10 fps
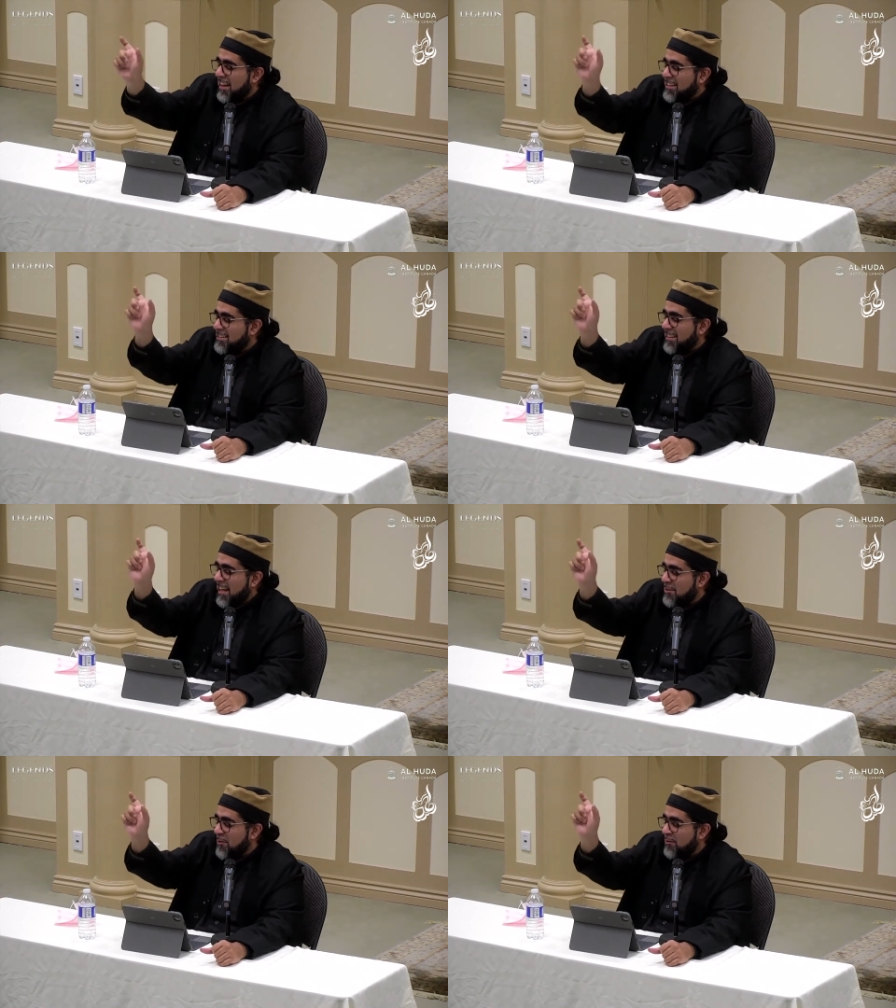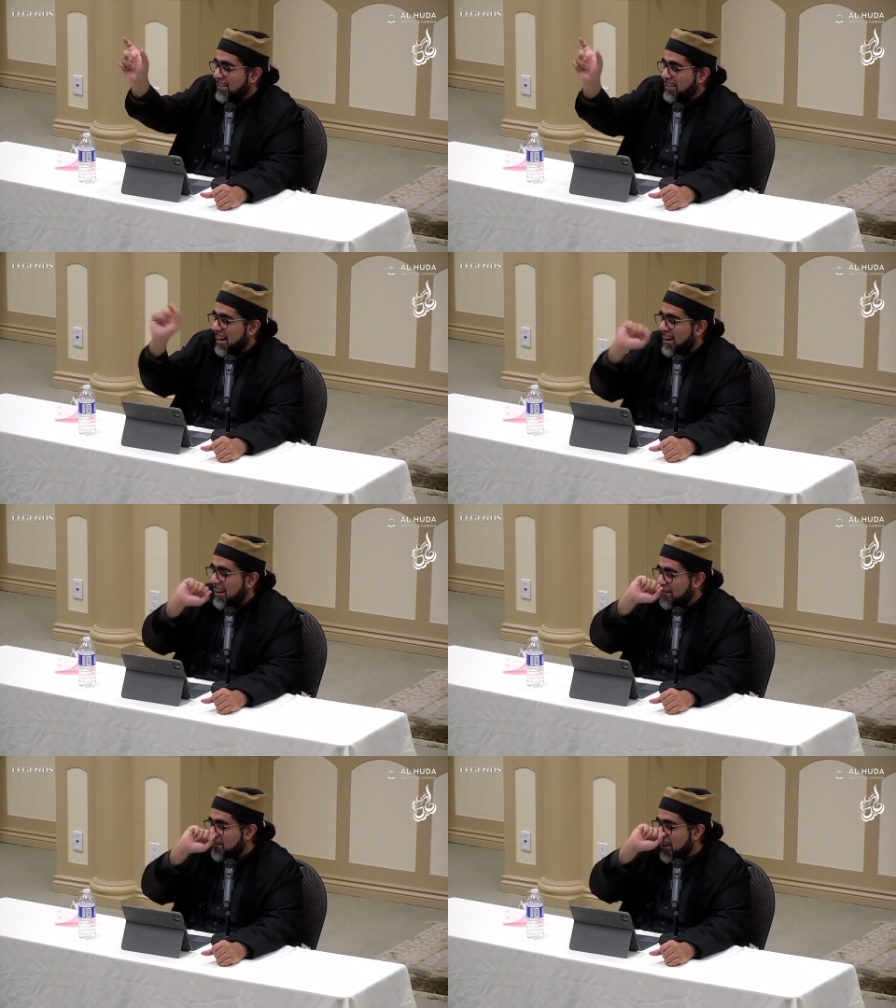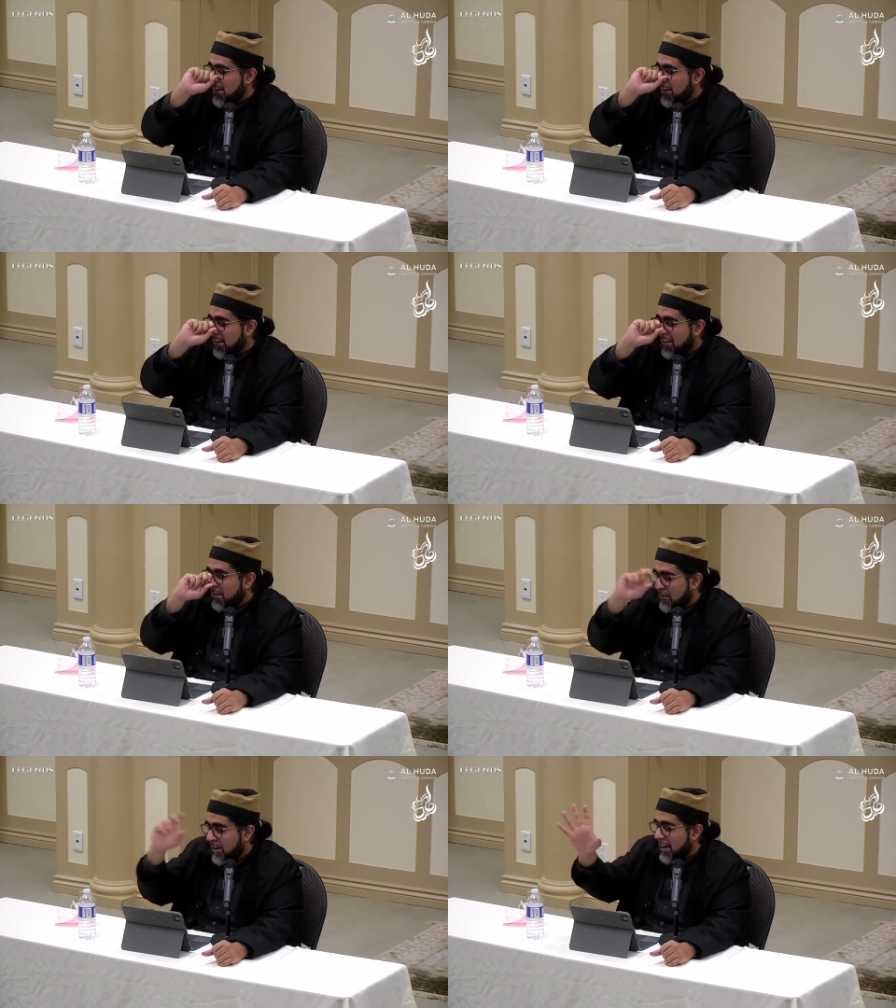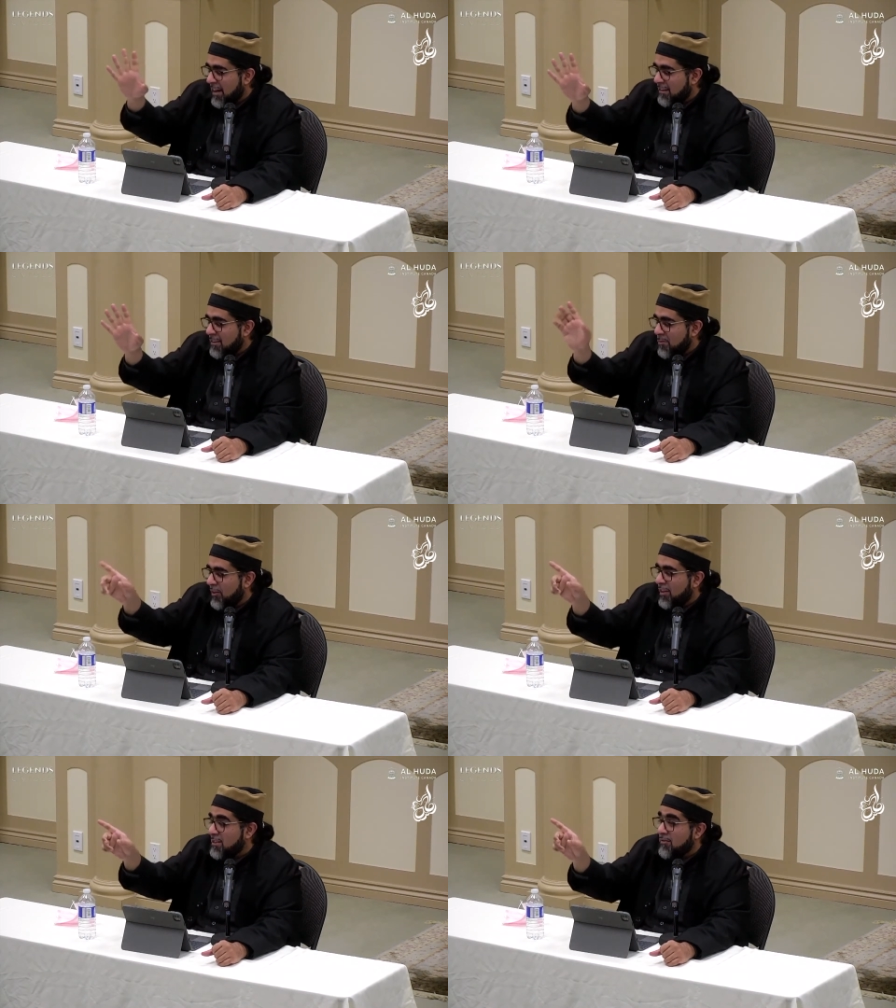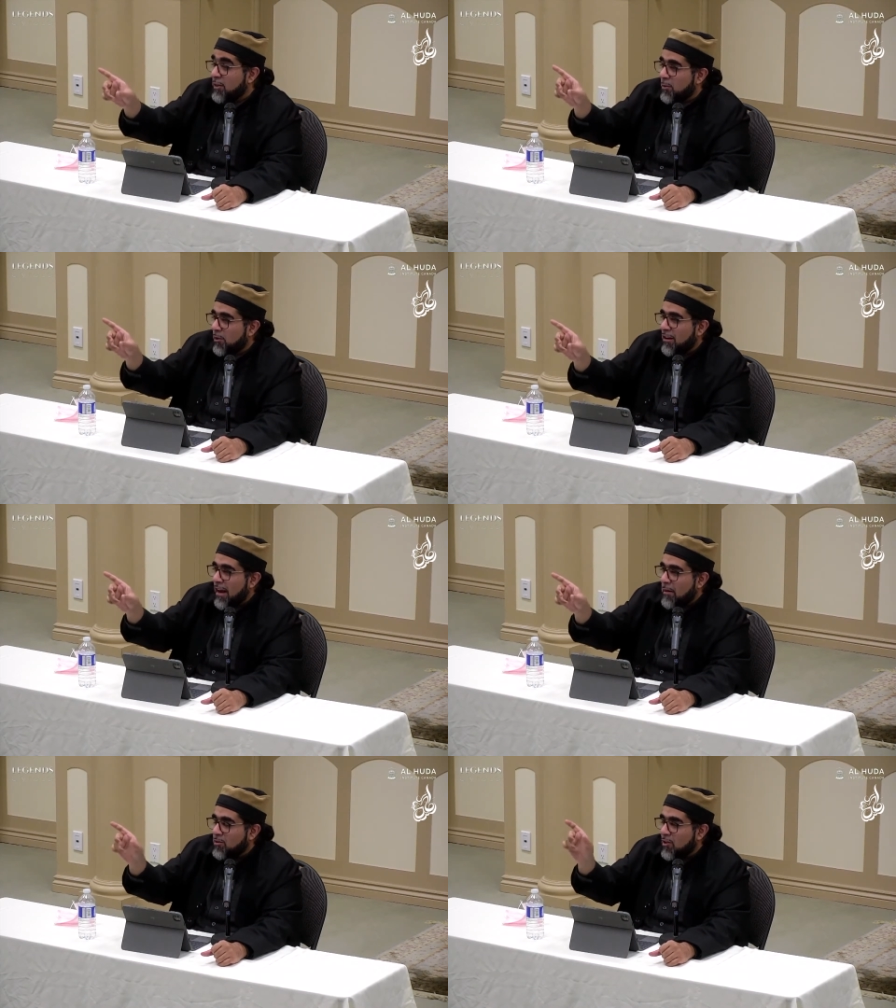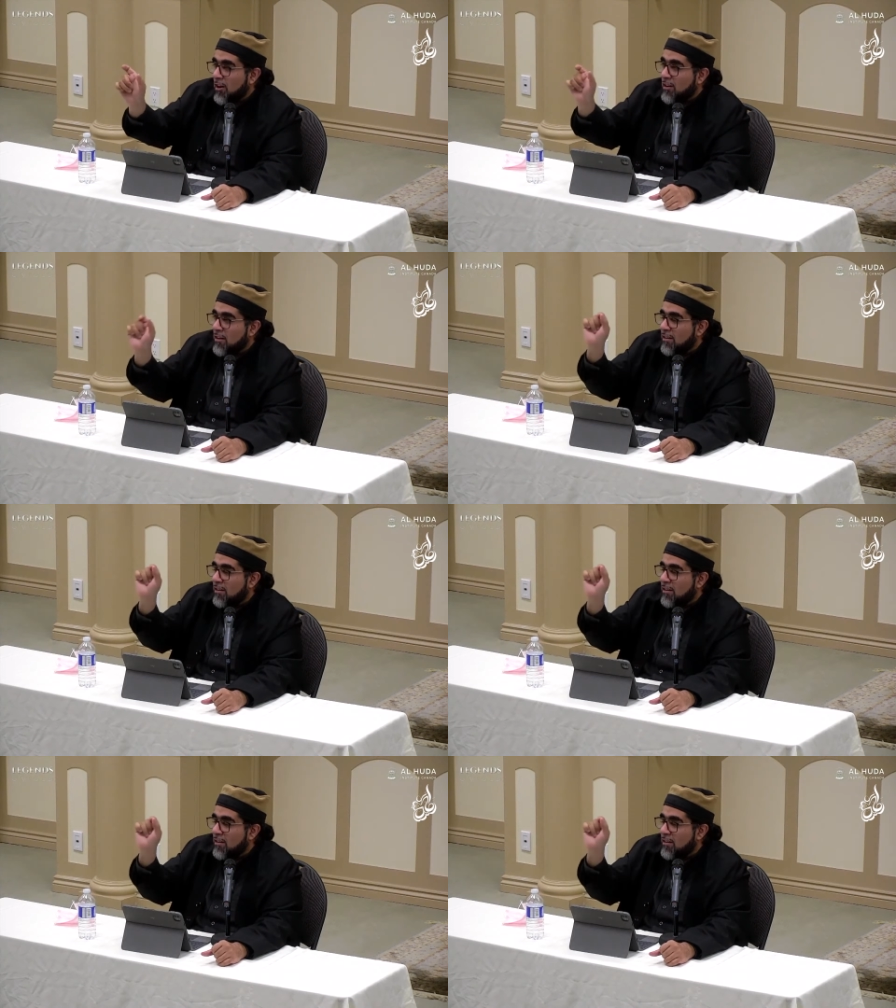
I just can't remember the entire name. Uh, but it, it, the book is available on Amazon.